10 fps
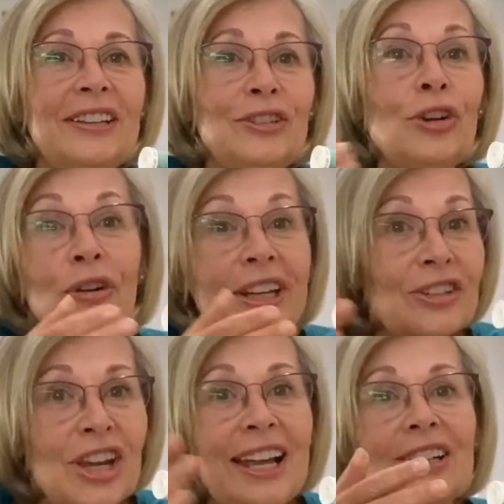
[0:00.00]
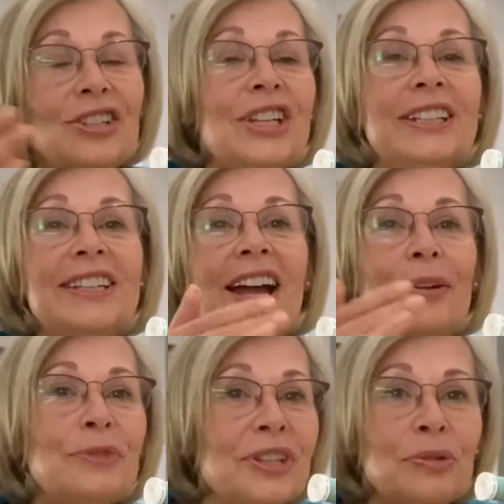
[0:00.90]
during challenging
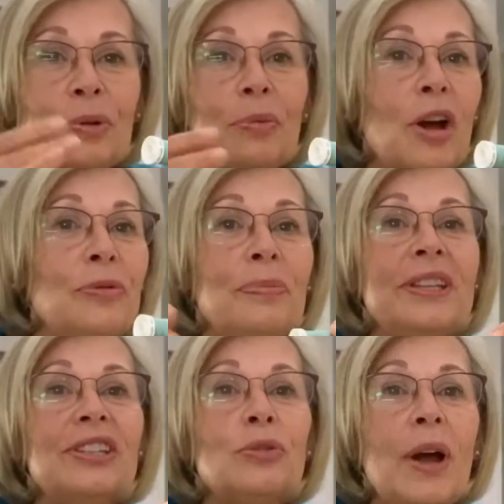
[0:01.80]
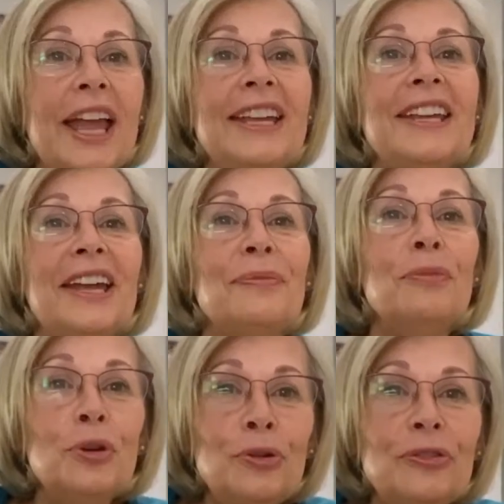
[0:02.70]
times, that we won't be swayed and
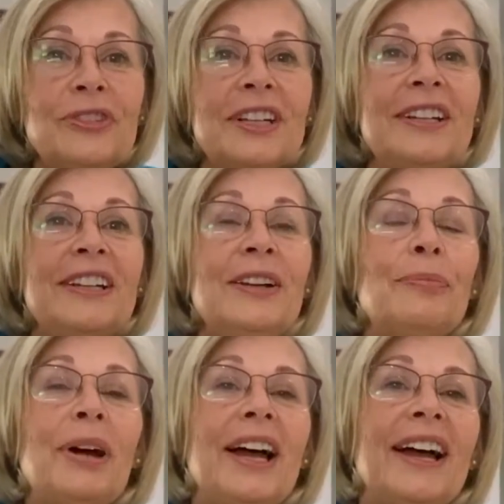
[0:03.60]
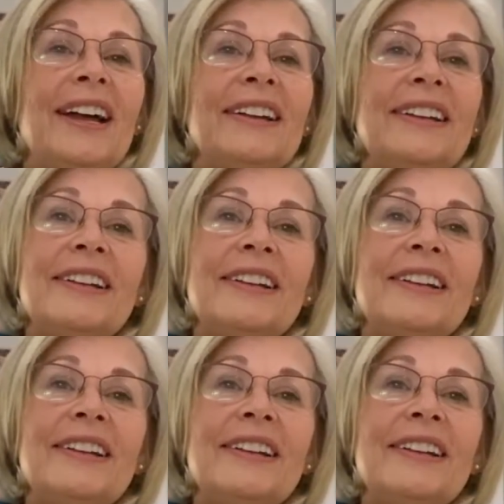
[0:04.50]
moved by